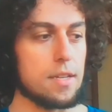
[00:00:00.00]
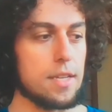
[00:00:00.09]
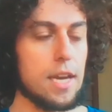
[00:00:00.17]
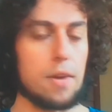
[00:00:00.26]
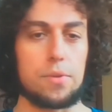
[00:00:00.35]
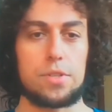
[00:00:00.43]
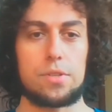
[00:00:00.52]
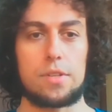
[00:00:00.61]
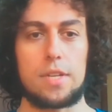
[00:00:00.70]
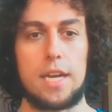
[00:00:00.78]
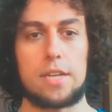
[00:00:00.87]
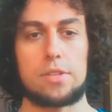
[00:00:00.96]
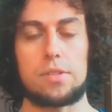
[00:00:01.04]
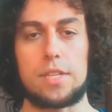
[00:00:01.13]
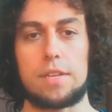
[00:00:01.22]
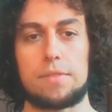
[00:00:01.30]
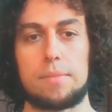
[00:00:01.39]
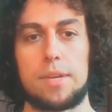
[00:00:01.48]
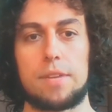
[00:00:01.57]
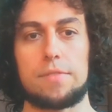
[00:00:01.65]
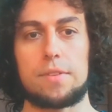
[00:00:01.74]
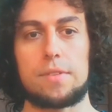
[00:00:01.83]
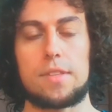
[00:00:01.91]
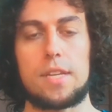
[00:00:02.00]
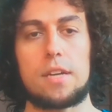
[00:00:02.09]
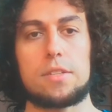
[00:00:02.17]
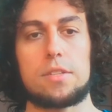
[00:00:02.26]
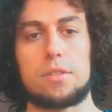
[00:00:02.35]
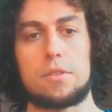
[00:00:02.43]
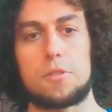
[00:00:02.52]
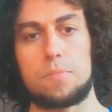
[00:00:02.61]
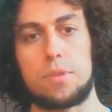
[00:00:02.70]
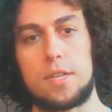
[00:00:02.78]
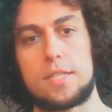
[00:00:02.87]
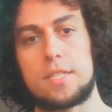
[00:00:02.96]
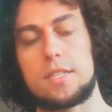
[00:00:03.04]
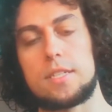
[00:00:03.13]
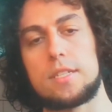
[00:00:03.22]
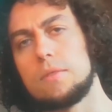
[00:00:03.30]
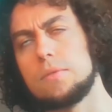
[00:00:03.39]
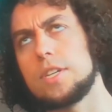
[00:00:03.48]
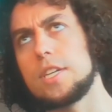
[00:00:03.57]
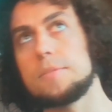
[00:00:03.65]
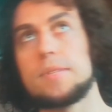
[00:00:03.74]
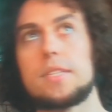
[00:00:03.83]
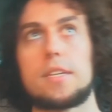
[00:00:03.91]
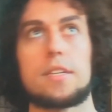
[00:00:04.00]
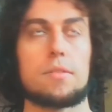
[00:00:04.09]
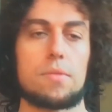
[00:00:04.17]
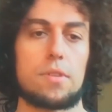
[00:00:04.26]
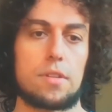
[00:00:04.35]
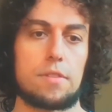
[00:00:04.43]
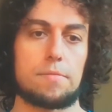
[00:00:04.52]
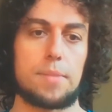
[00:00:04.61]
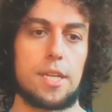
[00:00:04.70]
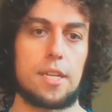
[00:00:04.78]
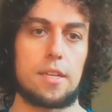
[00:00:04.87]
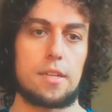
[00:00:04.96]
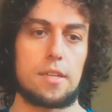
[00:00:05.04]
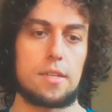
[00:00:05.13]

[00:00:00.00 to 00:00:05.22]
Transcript: yeah, we should actually give the benefit of the doubt to those processes, which has been done in the work of many